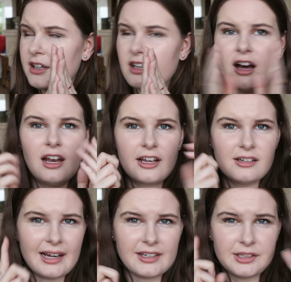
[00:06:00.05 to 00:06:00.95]
colour
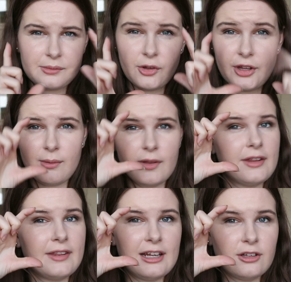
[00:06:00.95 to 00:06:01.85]
correcting one, the
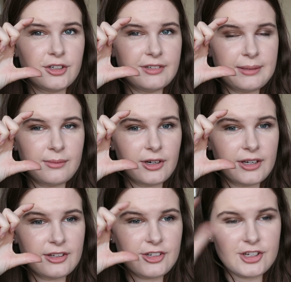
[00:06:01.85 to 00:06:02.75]
little green one
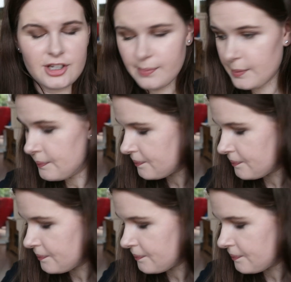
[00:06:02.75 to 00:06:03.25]
in the tube,